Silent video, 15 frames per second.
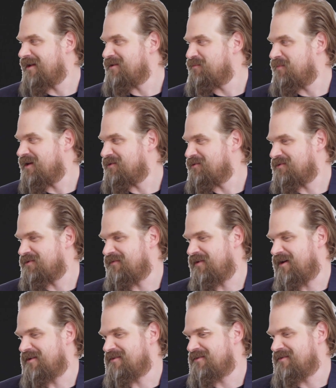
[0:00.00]
catch pictures
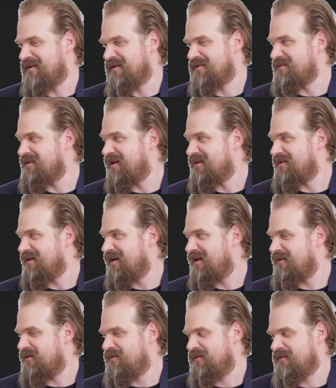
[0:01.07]
of us on set
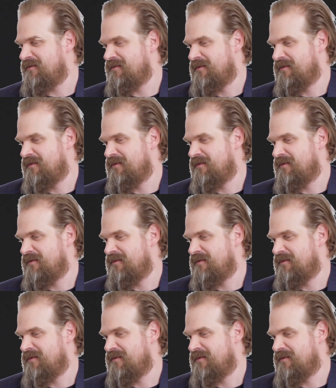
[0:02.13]
together,